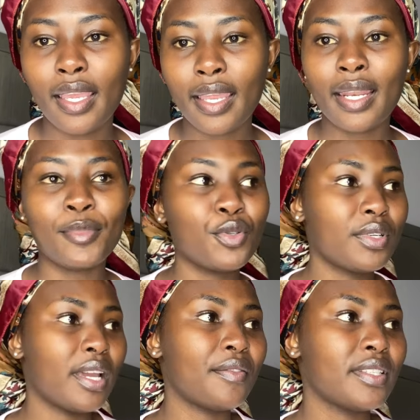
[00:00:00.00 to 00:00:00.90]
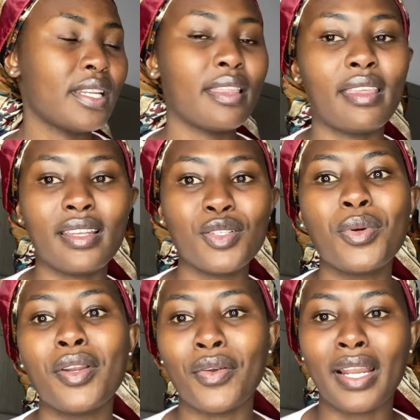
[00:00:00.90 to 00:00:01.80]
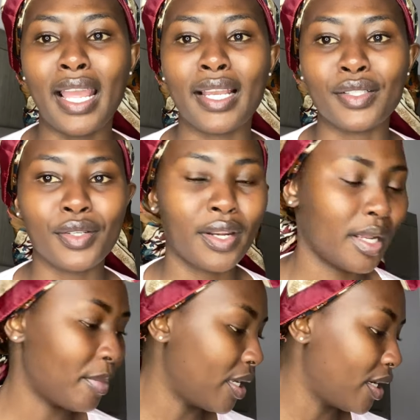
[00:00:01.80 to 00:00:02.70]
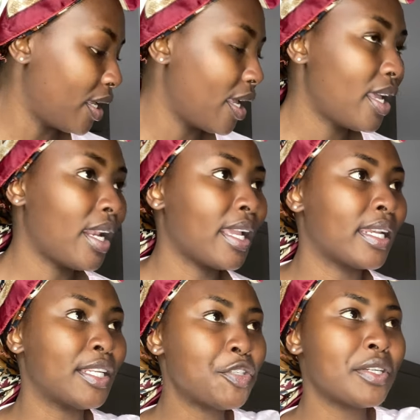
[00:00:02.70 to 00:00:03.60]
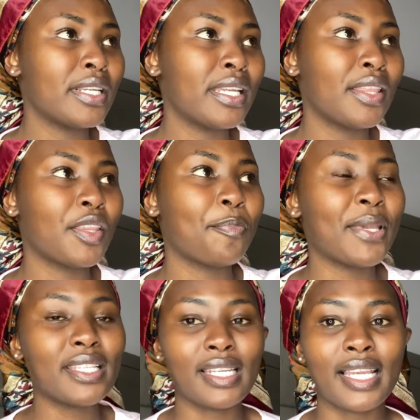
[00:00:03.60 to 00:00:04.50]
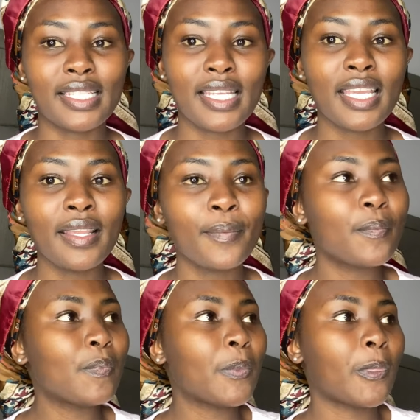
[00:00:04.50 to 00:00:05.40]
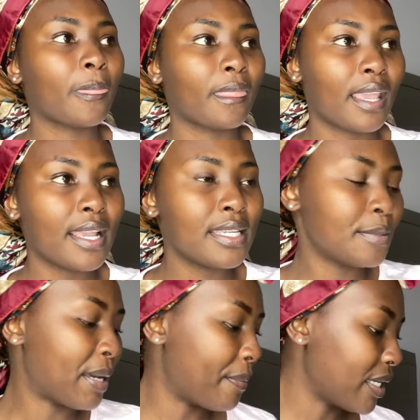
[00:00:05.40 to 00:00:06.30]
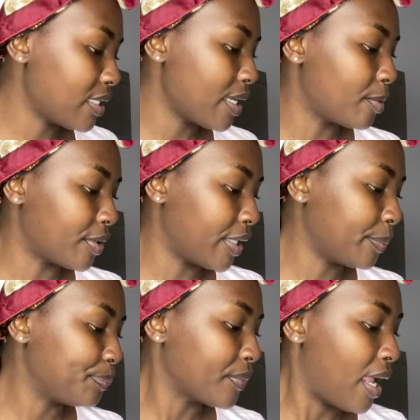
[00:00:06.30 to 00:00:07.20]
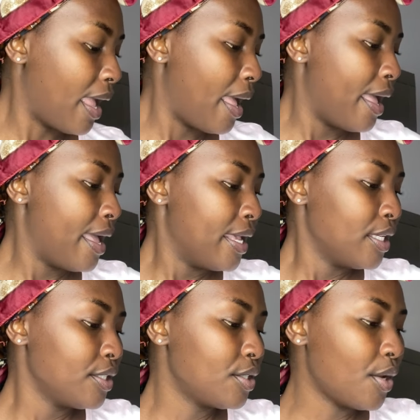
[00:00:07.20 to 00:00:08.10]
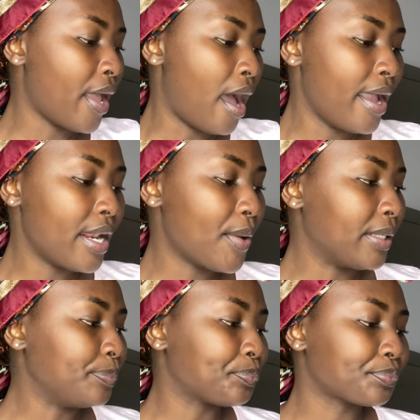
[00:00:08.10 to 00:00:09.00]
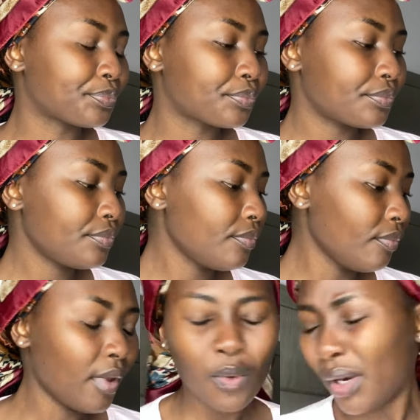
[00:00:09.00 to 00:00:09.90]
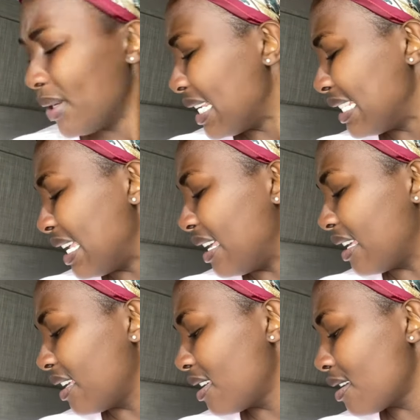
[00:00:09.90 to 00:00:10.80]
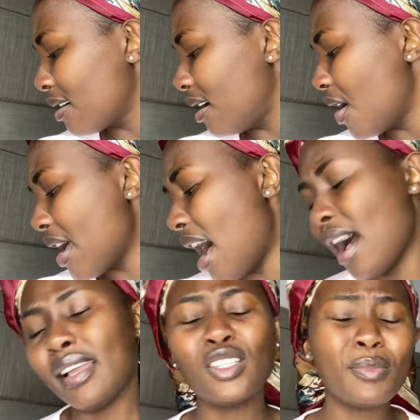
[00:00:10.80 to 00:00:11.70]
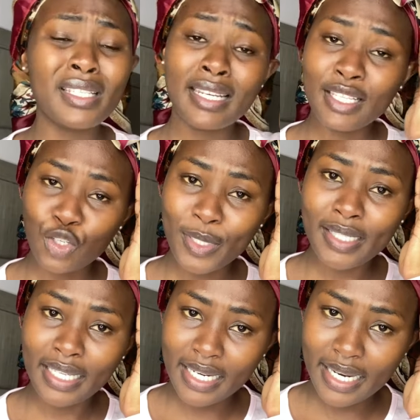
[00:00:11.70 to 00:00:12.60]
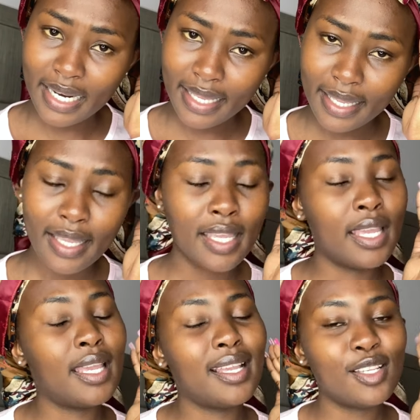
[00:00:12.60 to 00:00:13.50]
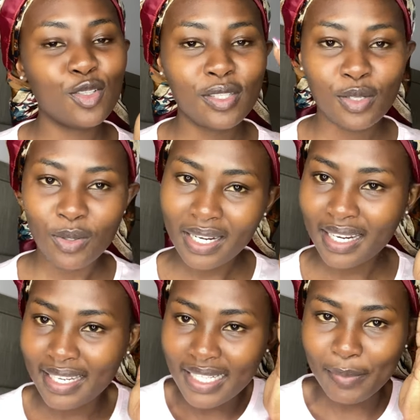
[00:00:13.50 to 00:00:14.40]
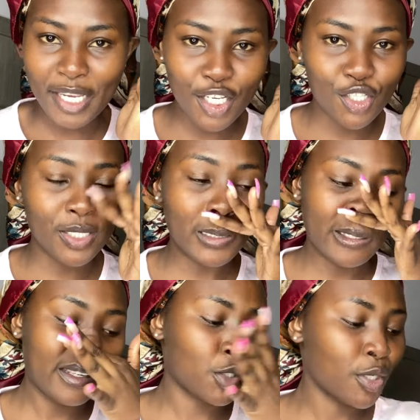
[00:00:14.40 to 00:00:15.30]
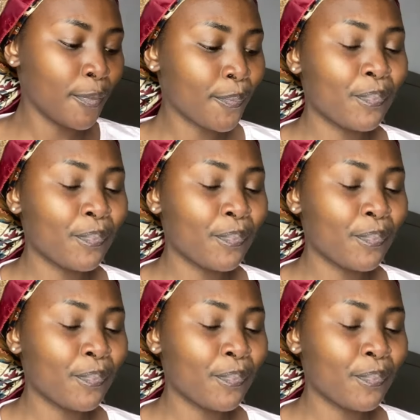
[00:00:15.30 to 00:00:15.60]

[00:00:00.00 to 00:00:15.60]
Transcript: and I'm so tired of sitting there. I just want to relax, you know what I mean? Like, literally, the best lighting is by my table there. So, yeah, anyway, what was I saying? Oh, yeah, Intomazan and Jobi is Kanilis. Is it doing Nandi and my edges? Young son.